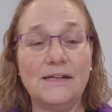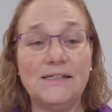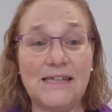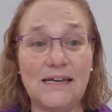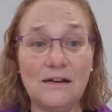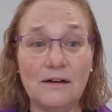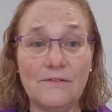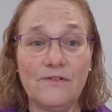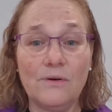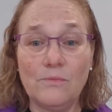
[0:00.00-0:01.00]
data
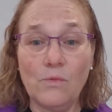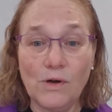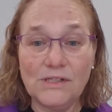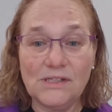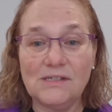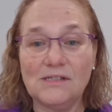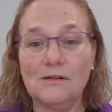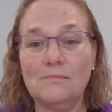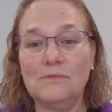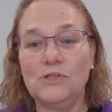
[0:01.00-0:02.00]
from one
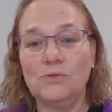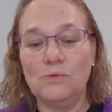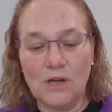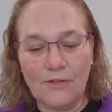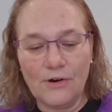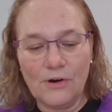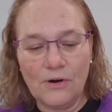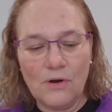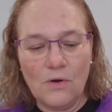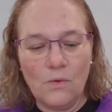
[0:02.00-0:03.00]
system to
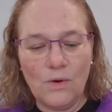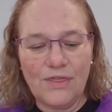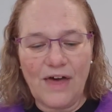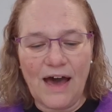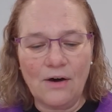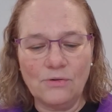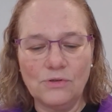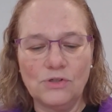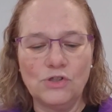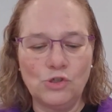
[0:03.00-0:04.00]
another
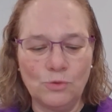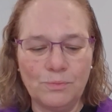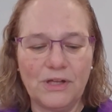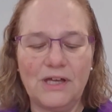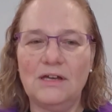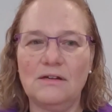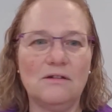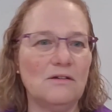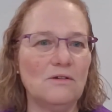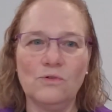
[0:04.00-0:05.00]
without duplicate
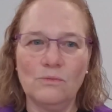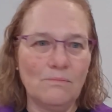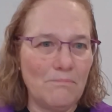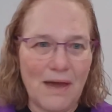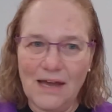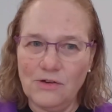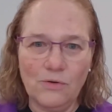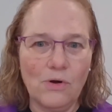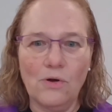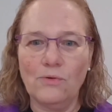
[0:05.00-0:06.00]

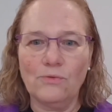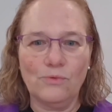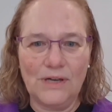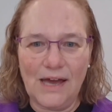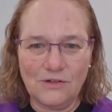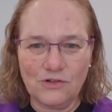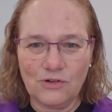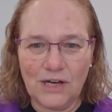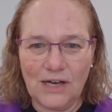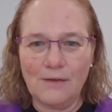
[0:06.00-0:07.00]
manual
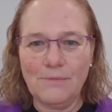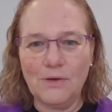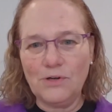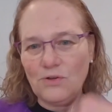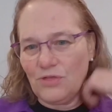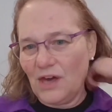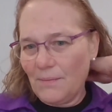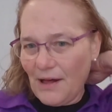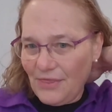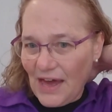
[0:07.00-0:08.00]
re-entry. I mean, when you think
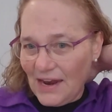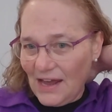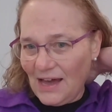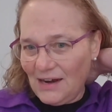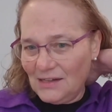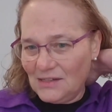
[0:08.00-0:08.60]
about that at